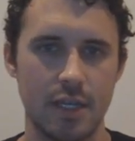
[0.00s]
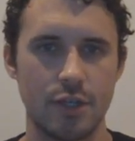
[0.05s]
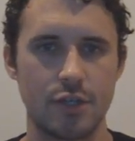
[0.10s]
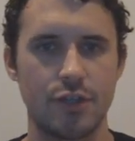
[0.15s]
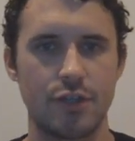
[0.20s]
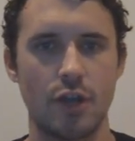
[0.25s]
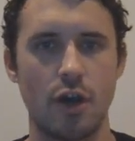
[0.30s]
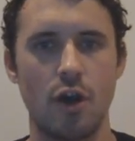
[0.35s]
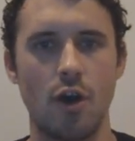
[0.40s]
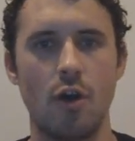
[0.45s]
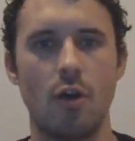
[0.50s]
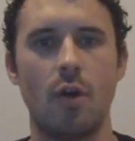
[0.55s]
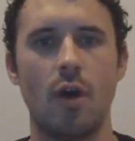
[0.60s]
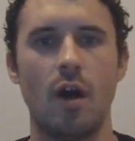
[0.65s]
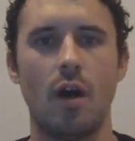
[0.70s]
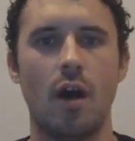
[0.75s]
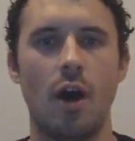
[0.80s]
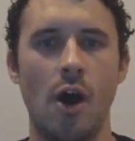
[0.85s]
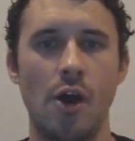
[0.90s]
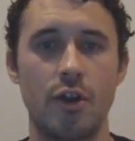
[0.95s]
So,
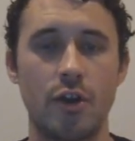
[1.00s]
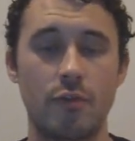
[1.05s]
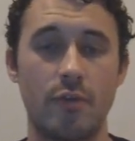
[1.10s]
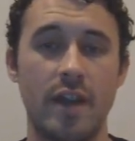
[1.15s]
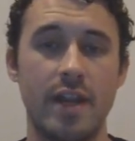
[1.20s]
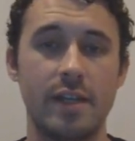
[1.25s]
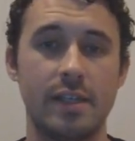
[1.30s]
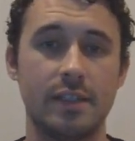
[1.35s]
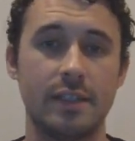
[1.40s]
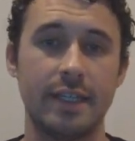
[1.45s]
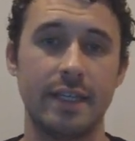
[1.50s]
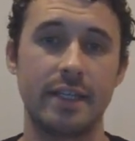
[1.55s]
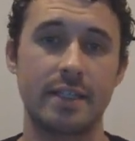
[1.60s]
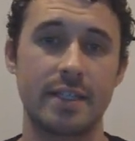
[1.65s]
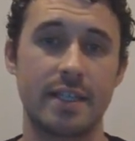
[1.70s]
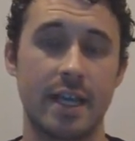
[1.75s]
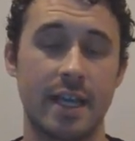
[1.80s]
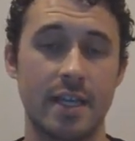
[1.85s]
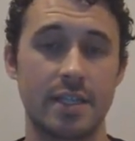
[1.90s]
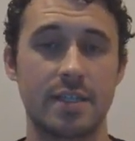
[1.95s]
underrated
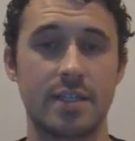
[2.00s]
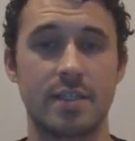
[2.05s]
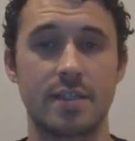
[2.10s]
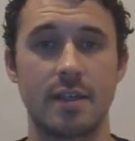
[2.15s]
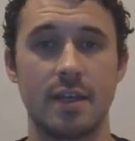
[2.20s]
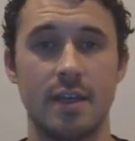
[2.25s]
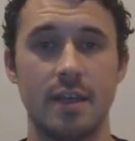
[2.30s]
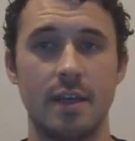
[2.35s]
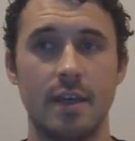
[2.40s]
leagues, I guess.